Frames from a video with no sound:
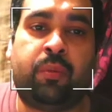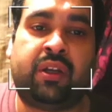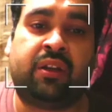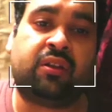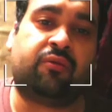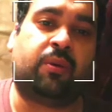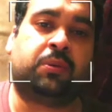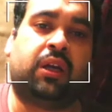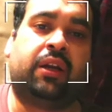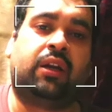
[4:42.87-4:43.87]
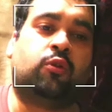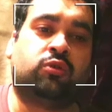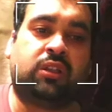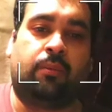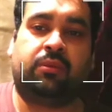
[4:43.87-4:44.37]
another website and do
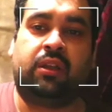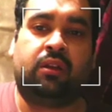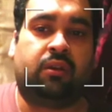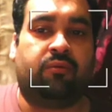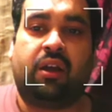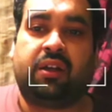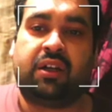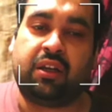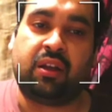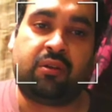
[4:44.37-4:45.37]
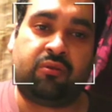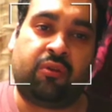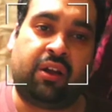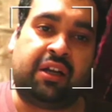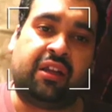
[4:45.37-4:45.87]
something while it
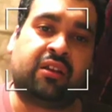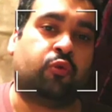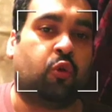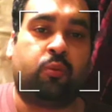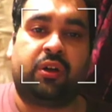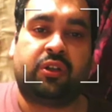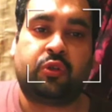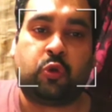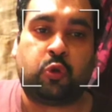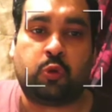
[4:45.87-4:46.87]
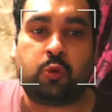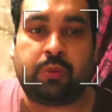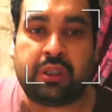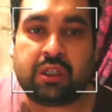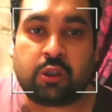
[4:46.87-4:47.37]
takes few minutes to
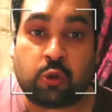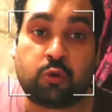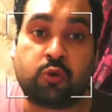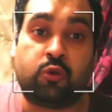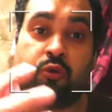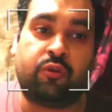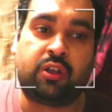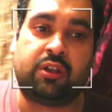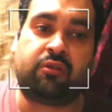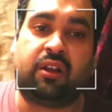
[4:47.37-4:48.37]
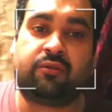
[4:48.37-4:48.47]
be, so for the transfer to